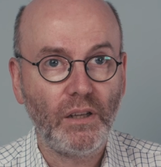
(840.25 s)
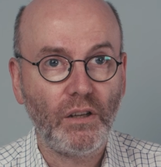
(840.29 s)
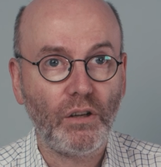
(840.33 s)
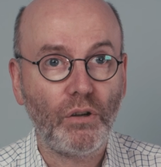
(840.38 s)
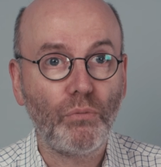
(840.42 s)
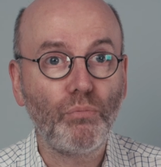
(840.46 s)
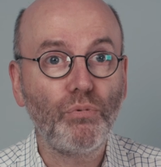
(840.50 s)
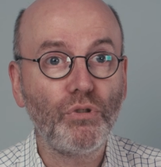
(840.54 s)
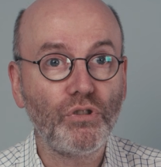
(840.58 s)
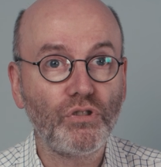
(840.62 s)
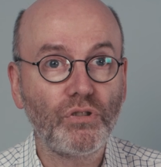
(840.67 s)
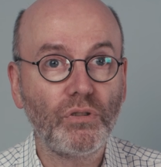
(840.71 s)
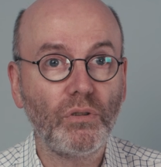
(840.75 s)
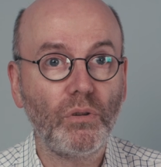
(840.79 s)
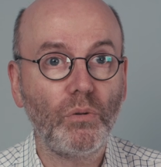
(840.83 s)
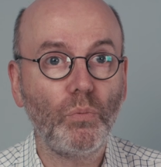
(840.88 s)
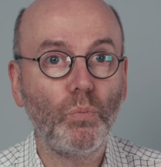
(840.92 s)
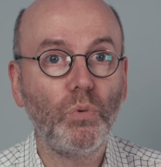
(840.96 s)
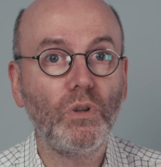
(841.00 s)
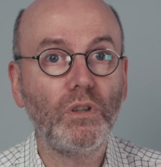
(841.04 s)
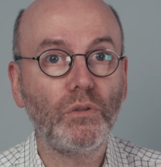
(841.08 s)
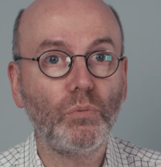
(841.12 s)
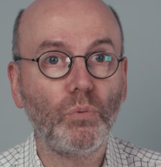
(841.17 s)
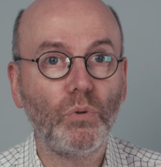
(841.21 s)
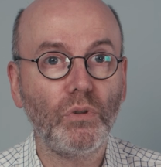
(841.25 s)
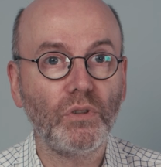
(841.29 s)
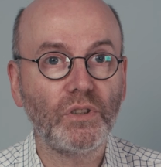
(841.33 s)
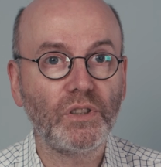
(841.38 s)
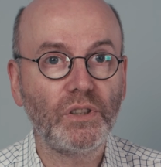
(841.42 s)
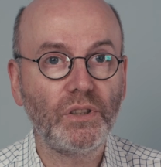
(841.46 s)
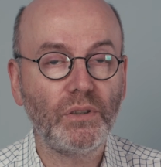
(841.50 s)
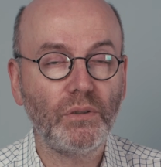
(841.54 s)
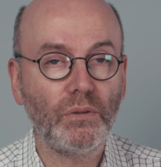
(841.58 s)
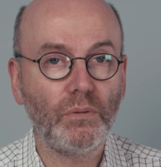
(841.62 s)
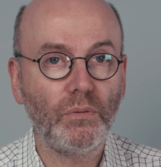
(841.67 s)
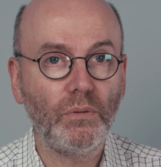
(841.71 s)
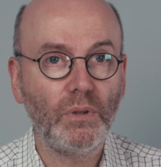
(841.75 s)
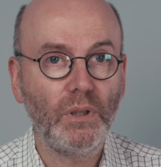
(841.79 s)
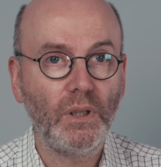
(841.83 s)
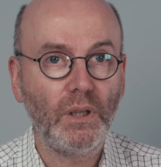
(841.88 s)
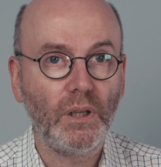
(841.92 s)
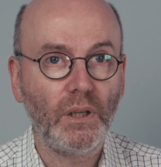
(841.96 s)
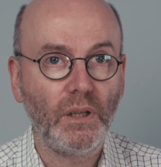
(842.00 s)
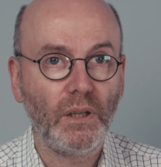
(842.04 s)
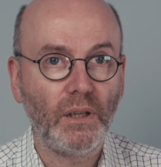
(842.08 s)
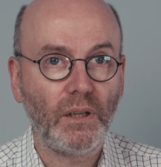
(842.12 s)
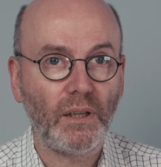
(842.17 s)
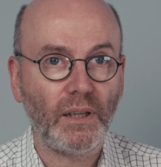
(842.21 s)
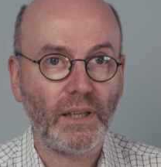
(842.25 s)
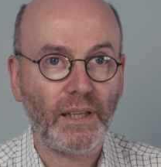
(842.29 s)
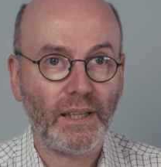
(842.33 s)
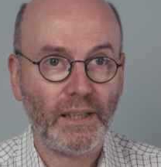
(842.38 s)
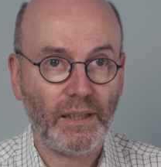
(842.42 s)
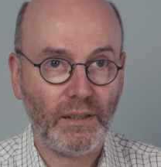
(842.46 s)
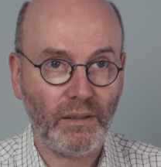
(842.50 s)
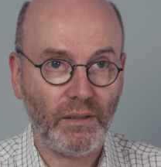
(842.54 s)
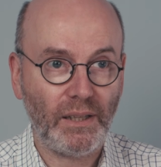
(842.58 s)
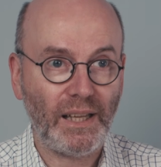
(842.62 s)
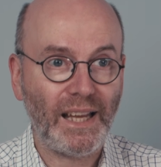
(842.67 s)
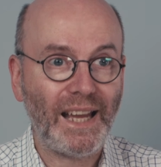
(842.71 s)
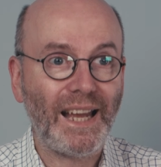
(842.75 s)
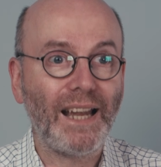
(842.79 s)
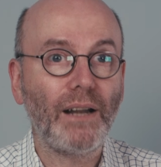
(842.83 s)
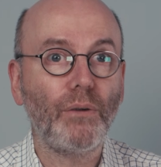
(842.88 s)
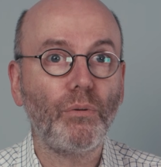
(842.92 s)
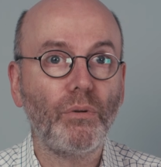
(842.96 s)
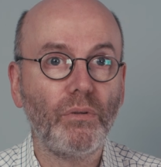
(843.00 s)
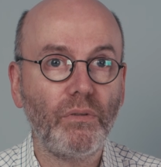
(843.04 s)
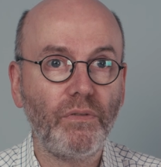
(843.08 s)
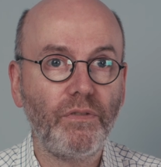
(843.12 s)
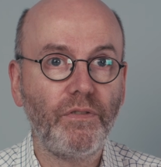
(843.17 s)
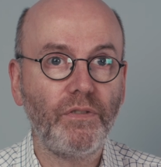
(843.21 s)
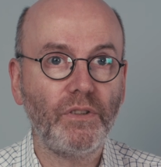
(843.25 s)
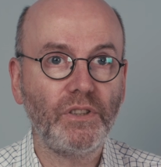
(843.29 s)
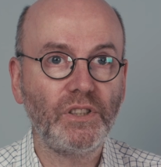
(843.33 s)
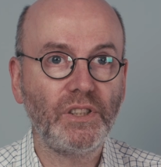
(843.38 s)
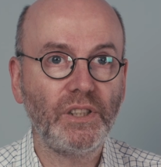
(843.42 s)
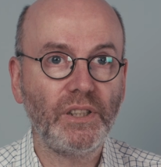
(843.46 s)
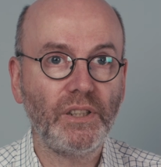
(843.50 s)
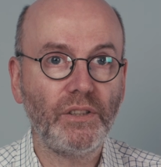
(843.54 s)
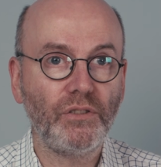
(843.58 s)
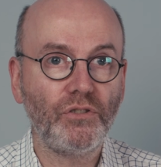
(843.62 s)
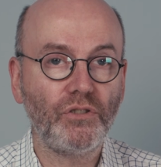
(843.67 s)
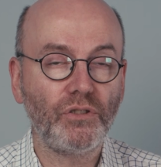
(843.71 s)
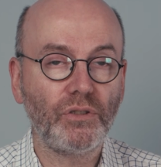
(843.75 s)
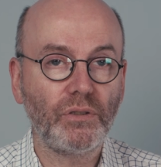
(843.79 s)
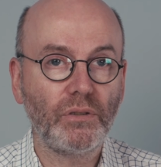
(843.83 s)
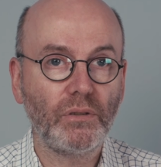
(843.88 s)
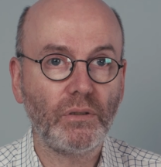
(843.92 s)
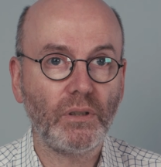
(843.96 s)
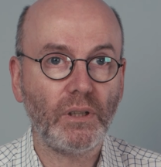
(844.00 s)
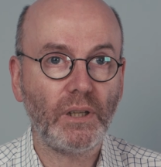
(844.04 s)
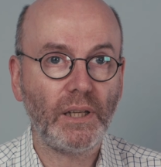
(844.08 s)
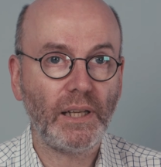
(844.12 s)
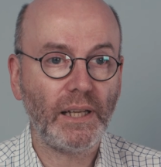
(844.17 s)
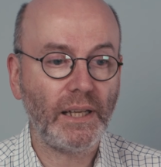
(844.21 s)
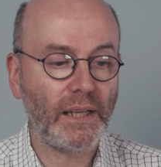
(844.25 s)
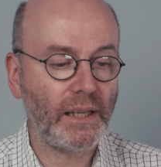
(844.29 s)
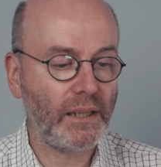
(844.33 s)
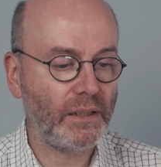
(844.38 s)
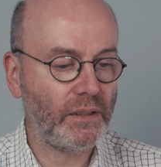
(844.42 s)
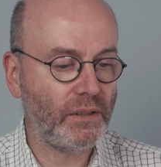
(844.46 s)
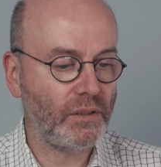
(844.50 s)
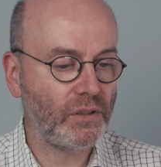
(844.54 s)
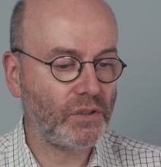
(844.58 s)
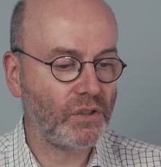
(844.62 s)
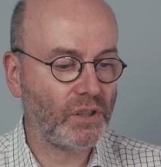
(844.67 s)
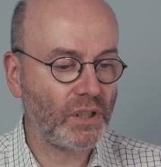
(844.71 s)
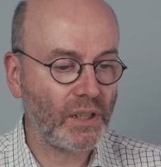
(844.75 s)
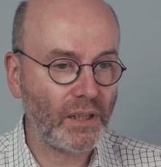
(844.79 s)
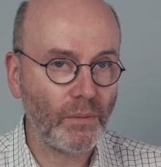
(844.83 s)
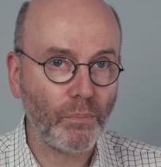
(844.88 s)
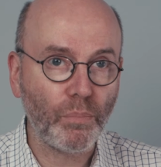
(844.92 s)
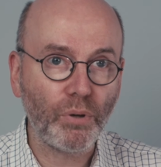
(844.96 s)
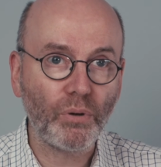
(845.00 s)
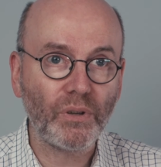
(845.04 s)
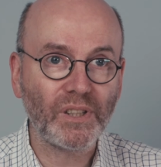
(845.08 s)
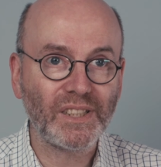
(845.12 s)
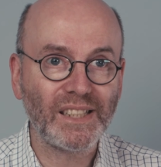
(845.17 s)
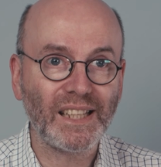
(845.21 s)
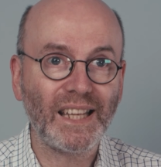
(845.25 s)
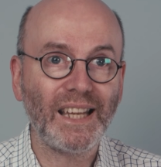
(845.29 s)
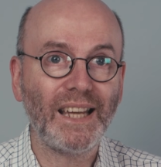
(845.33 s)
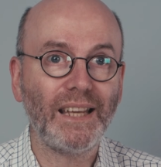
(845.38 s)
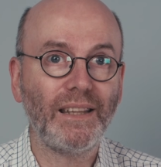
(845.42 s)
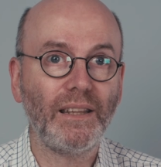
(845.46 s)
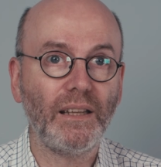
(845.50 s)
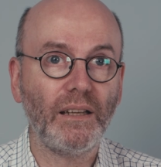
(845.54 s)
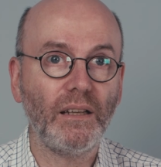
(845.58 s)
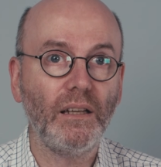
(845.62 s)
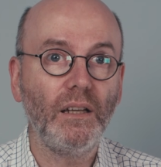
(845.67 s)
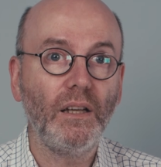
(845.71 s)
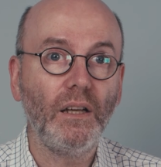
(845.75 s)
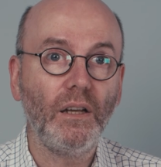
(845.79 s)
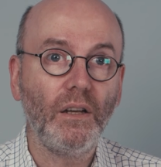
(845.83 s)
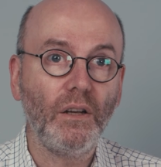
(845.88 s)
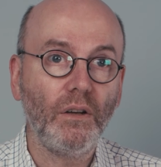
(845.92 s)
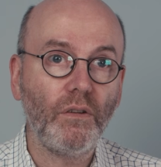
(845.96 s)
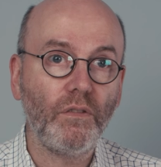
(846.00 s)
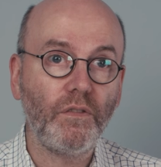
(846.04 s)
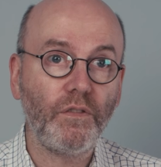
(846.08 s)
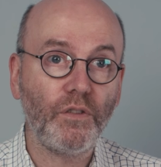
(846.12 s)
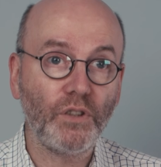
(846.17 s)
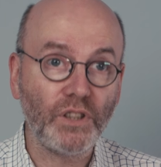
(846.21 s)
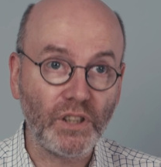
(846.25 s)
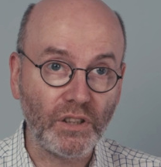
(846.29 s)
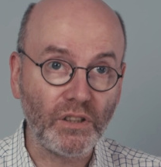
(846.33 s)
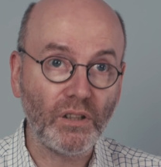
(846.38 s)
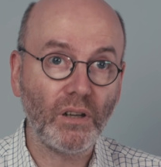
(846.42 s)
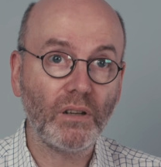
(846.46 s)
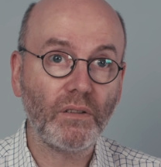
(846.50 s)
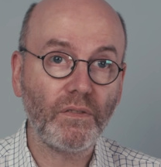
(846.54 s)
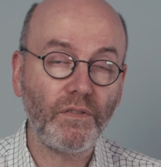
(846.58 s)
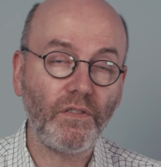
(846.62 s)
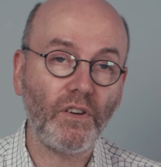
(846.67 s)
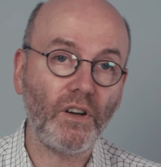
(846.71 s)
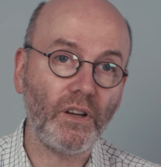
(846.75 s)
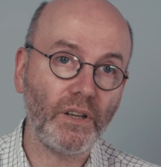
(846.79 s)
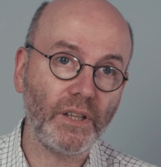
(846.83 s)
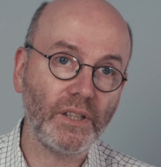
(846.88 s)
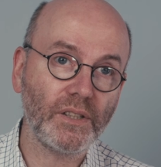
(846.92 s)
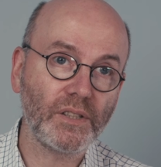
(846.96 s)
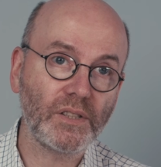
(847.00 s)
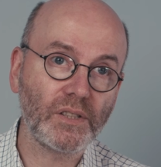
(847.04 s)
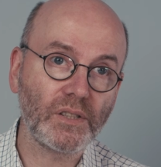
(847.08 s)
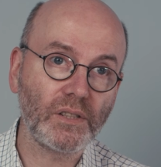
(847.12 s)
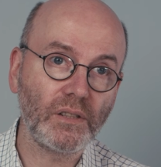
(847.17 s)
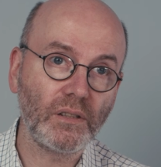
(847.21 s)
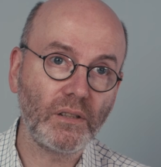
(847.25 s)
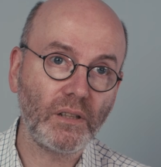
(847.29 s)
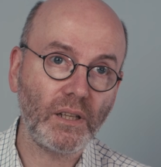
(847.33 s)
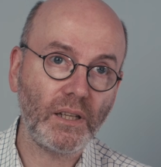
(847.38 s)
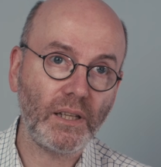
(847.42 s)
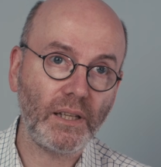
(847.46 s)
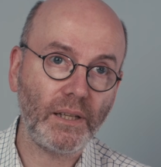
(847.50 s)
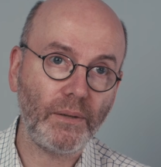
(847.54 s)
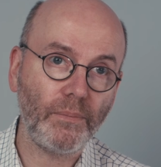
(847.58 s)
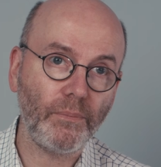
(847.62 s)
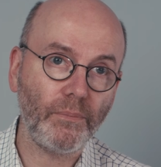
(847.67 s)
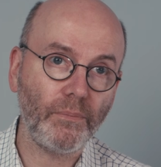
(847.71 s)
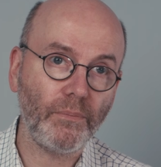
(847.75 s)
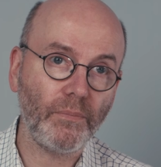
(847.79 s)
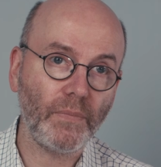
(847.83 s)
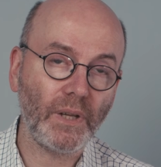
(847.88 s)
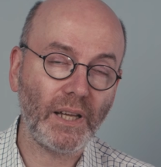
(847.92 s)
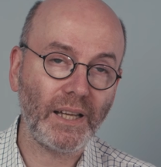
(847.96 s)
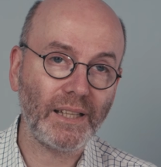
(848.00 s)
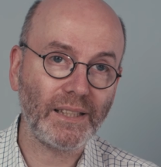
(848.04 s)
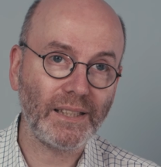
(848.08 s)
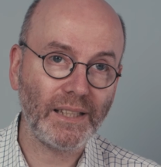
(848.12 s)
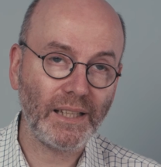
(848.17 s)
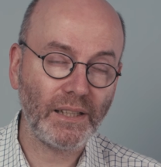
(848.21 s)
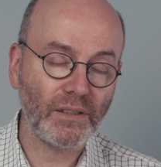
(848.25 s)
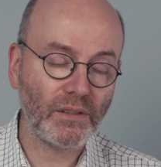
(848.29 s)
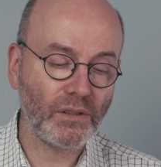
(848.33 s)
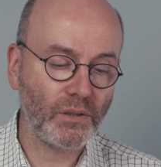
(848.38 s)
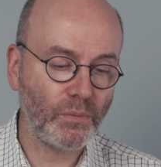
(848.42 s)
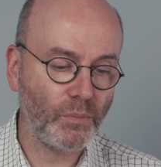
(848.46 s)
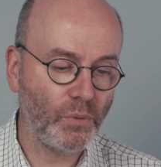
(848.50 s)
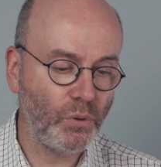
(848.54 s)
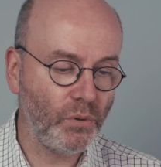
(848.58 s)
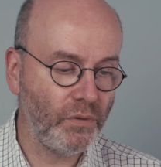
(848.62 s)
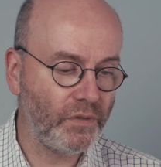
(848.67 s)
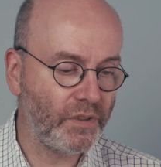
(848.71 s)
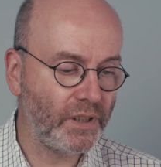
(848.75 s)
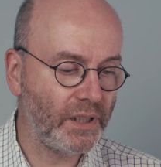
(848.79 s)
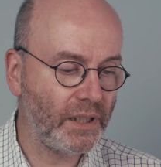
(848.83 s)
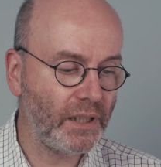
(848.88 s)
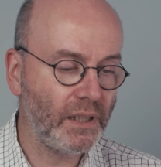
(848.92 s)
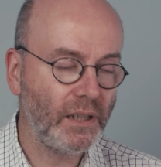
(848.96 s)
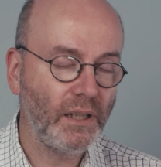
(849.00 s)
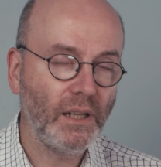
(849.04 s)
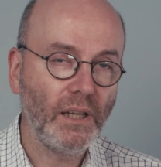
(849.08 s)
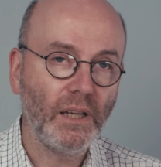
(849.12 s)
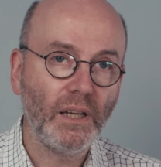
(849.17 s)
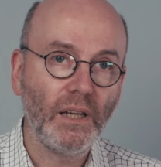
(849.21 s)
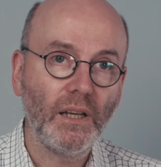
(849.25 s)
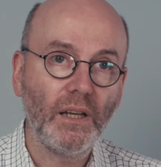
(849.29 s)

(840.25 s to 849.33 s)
original World War II aerial footage and put it together for the dogfights at the end of the movie.